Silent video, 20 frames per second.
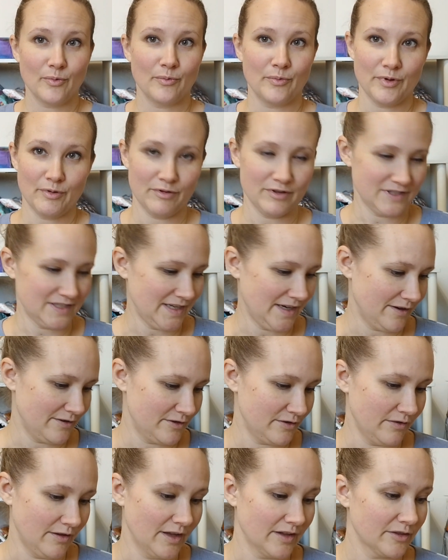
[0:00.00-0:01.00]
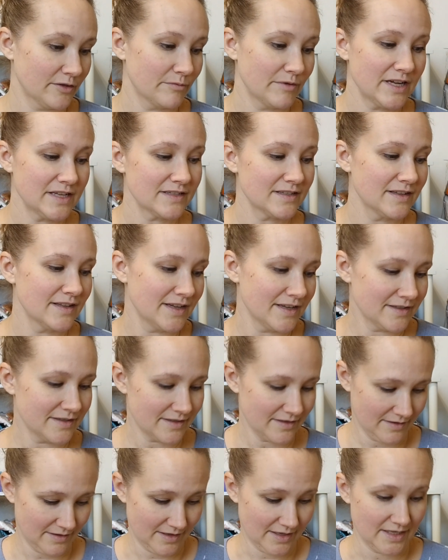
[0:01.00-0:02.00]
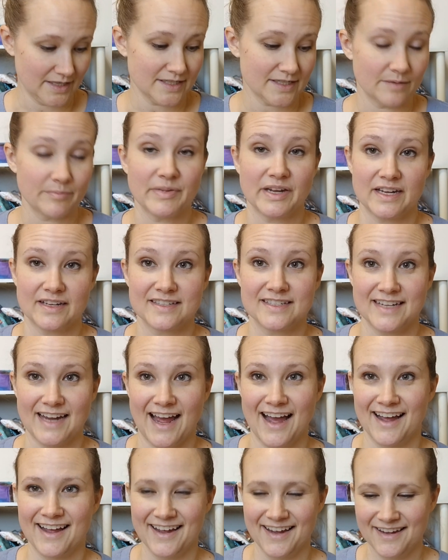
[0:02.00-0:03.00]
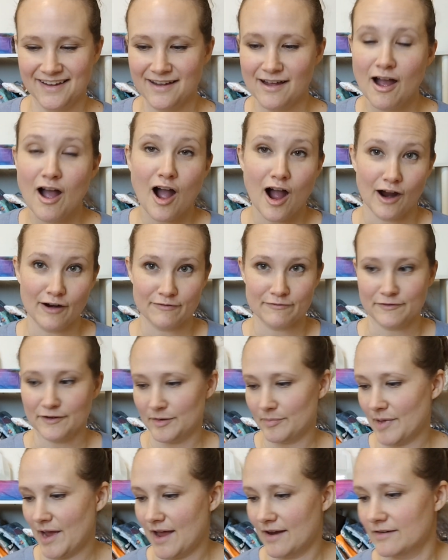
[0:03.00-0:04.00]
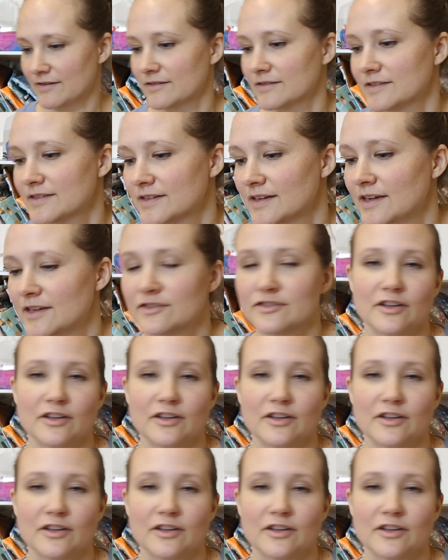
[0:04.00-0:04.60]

we won't stay here too long. The rest of these, and it's a big stack, are free patterns.